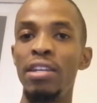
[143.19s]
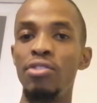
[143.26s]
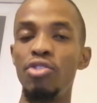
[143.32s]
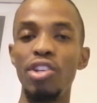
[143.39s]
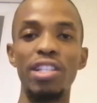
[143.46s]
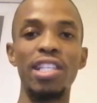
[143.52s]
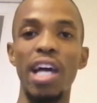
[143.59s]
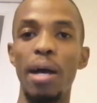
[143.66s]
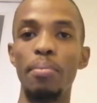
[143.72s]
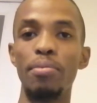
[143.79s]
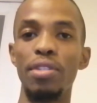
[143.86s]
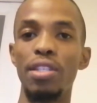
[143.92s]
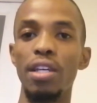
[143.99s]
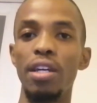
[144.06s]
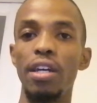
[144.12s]
3
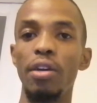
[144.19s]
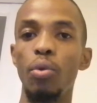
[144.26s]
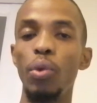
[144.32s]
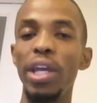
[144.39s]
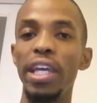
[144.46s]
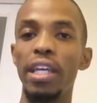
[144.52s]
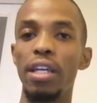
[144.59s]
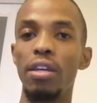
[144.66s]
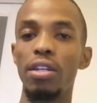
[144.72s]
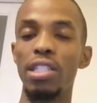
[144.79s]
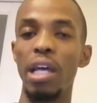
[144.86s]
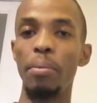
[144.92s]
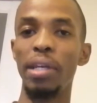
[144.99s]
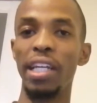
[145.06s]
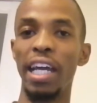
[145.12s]
times a week,
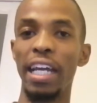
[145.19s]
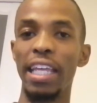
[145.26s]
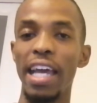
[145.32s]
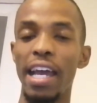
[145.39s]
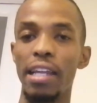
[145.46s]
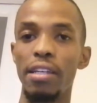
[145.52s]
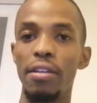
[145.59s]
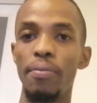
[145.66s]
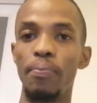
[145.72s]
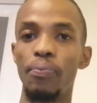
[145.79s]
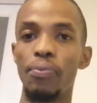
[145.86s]
something like that.